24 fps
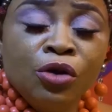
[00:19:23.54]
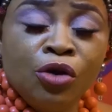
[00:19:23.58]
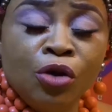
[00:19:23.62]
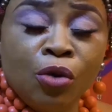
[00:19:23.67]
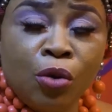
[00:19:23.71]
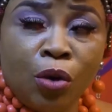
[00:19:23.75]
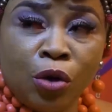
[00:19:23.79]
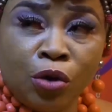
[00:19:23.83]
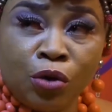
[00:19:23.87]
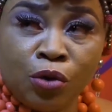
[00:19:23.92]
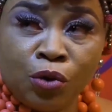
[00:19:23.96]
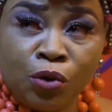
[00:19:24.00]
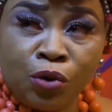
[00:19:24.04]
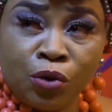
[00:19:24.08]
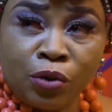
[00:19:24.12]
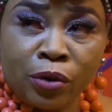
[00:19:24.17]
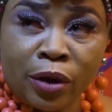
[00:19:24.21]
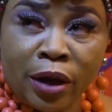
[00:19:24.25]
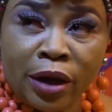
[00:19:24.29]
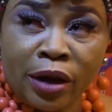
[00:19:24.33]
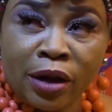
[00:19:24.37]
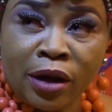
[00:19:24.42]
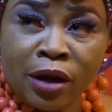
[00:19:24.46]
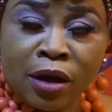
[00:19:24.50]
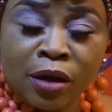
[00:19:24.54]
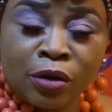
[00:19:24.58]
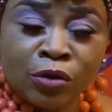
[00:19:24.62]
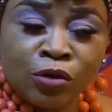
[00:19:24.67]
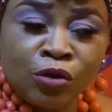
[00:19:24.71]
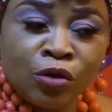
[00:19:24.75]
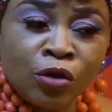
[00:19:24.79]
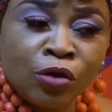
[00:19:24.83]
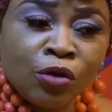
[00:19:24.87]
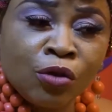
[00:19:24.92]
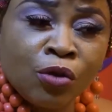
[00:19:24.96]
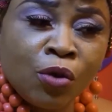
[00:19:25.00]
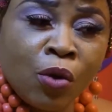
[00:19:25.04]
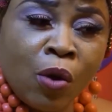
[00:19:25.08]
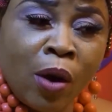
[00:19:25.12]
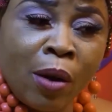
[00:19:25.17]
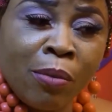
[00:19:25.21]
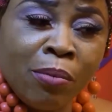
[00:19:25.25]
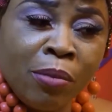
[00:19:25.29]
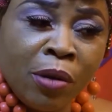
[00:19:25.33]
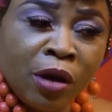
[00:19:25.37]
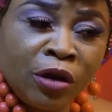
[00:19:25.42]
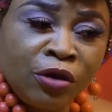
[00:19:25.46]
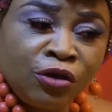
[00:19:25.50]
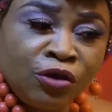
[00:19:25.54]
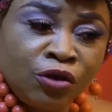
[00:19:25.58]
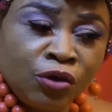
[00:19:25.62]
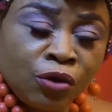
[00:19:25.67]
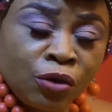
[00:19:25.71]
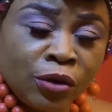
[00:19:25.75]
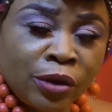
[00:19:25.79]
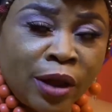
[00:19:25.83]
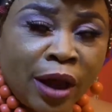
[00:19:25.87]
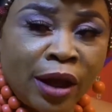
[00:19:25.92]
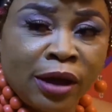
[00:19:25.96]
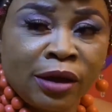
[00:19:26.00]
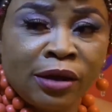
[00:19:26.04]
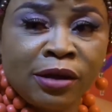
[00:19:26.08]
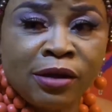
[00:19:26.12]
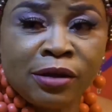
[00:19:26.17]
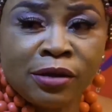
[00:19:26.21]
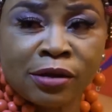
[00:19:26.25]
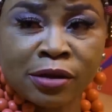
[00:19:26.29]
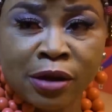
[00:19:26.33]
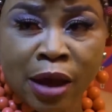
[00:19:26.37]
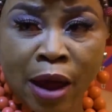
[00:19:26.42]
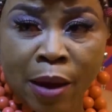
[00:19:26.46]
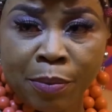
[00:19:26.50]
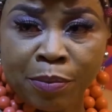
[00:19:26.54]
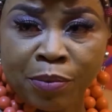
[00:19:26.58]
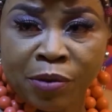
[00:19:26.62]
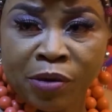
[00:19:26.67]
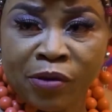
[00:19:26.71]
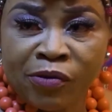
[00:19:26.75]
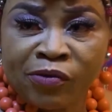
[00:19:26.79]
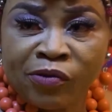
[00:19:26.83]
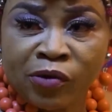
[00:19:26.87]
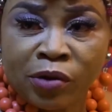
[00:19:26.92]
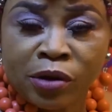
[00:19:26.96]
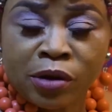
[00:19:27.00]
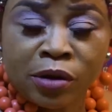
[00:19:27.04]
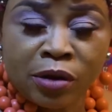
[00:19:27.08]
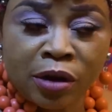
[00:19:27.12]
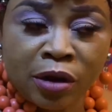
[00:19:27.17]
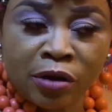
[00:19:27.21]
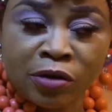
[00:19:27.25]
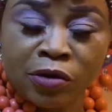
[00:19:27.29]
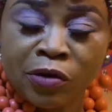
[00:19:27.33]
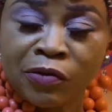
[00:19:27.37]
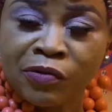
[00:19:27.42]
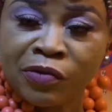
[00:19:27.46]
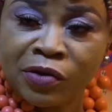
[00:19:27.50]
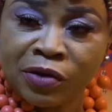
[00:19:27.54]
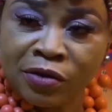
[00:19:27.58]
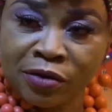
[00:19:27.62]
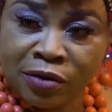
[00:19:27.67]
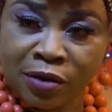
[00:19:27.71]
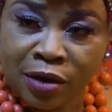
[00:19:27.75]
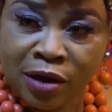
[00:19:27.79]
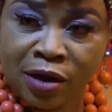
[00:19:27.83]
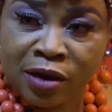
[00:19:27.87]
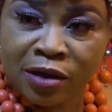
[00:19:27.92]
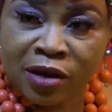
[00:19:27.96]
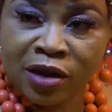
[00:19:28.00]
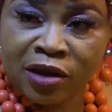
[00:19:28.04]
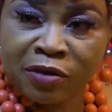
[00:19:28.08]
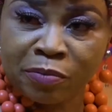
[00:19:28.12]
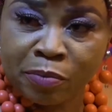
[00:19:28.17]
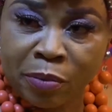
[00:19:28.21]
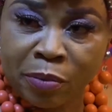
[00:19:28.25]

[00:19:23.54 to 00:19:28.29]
You know what you do right now? Just go and make sure that he's happy for the rest of his stay in this